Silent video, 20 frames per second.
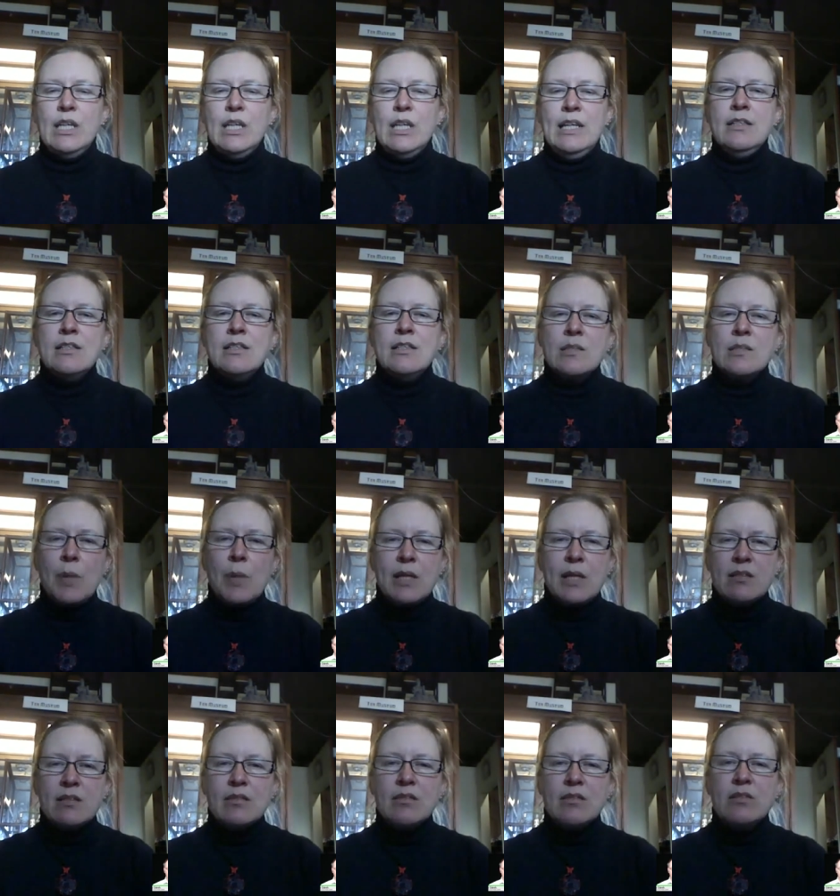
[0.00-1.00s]
Indian
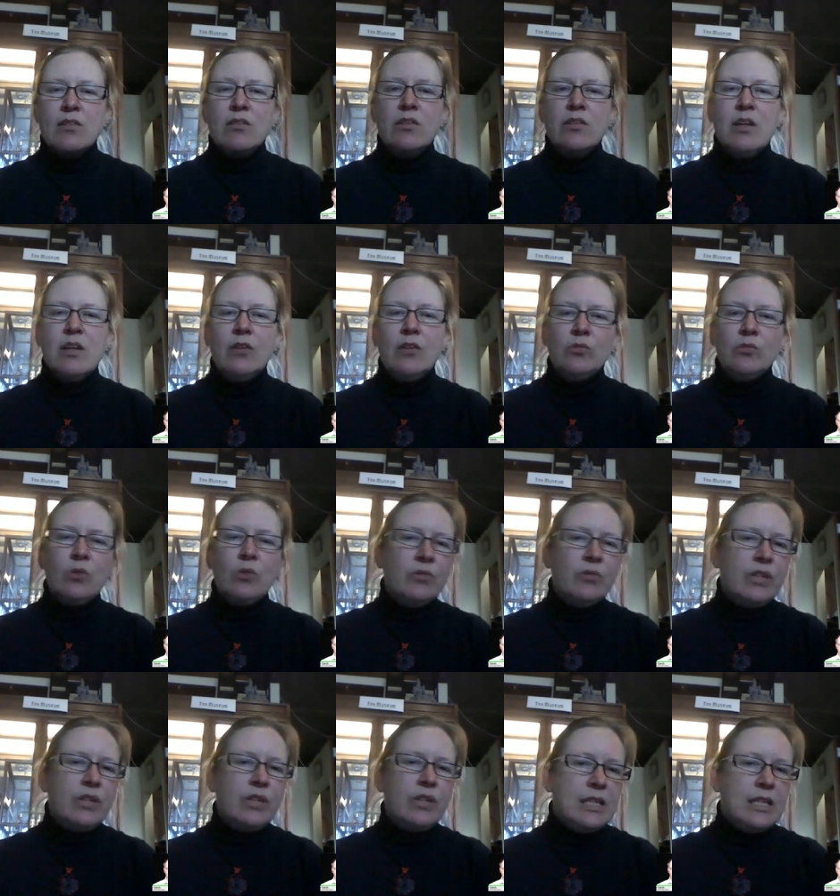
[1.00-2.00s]
spices that are now
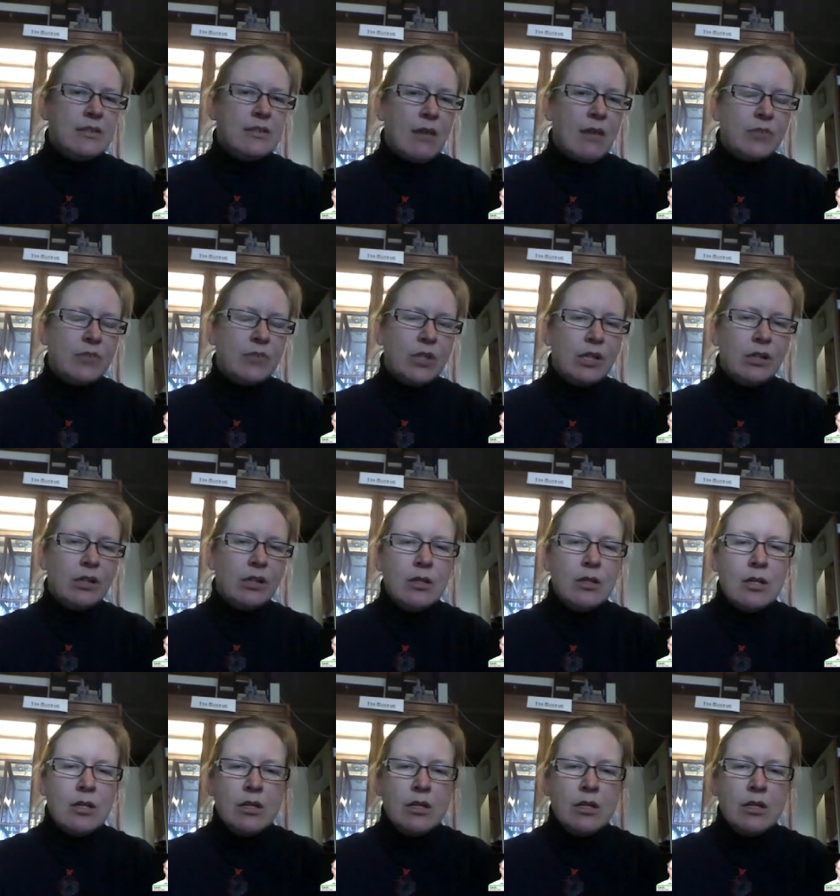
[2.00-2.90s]
grown in East Africa.